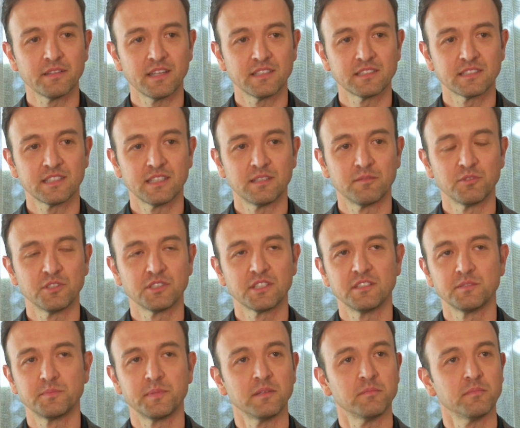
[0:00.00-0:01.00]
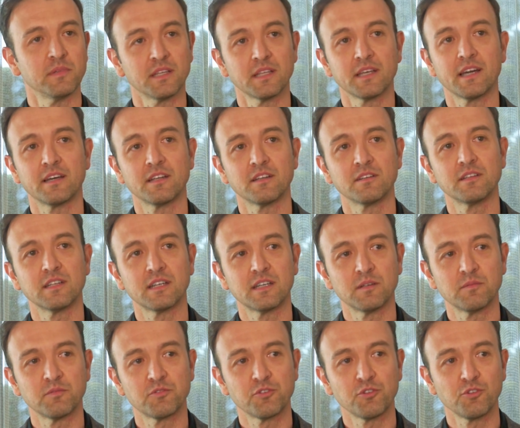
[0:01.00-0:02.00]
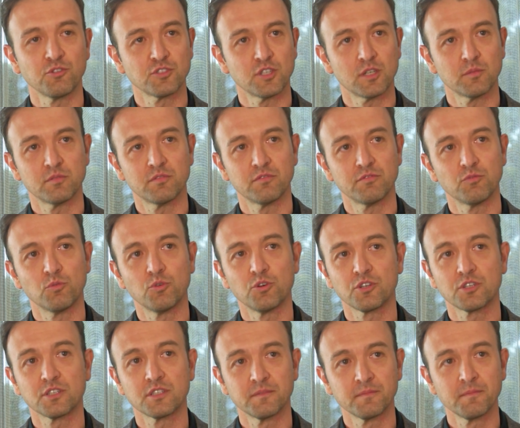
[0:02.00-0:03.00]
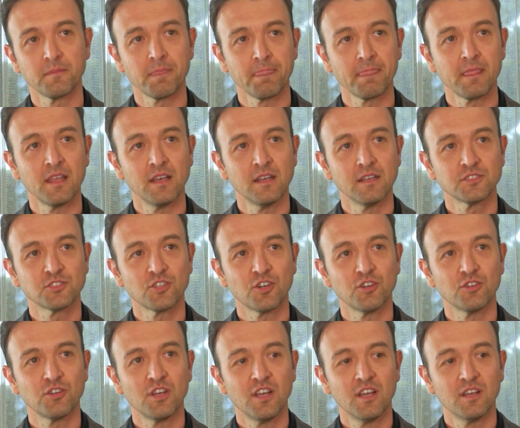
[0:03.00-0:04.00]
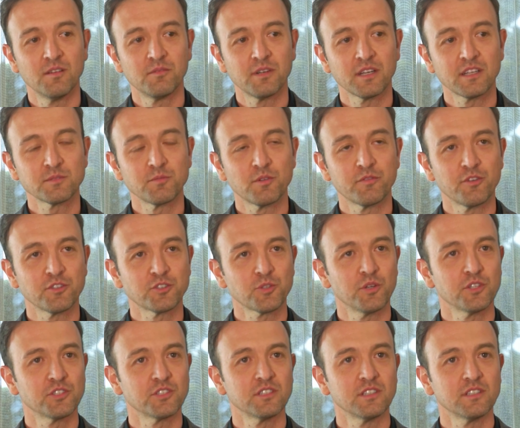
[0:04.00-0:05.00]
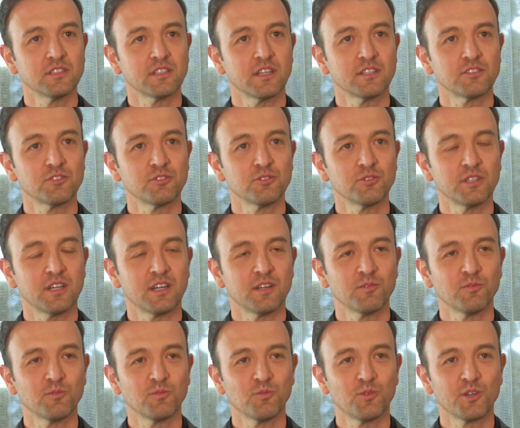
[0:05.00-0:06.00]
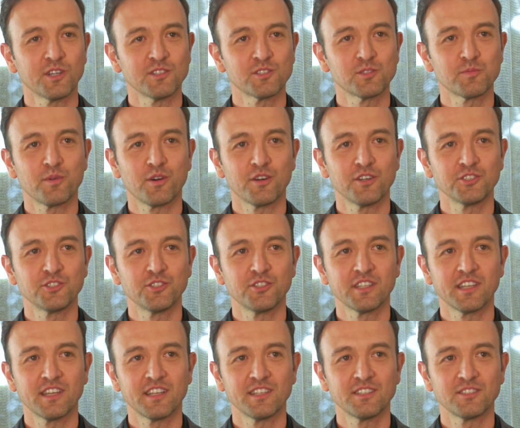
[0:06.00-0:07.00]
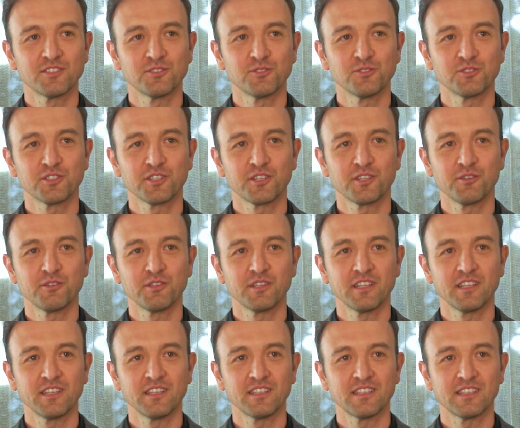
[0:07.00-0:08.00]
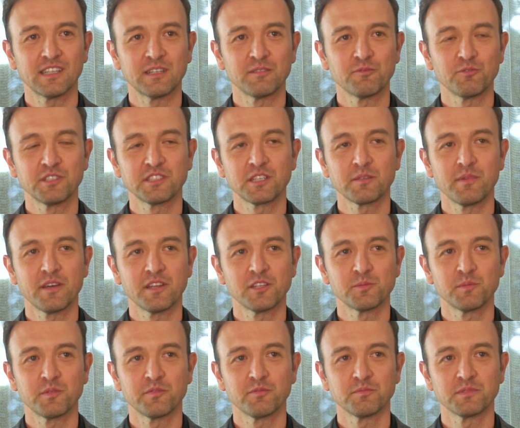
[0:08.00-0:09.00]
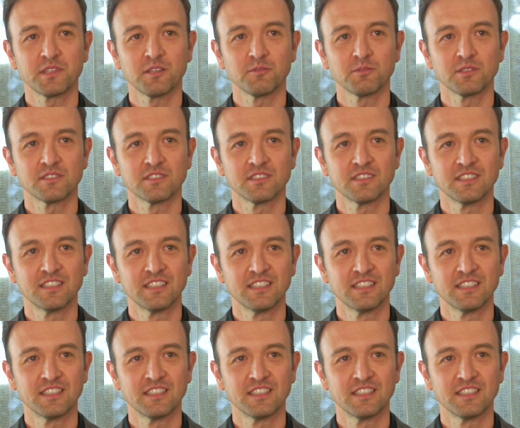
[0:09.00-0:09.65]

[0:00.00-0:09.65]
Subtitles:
that risk is being mitigated through your type of work. So I guess my first question is, Andrew, what inspired you to get into security risk management from day one?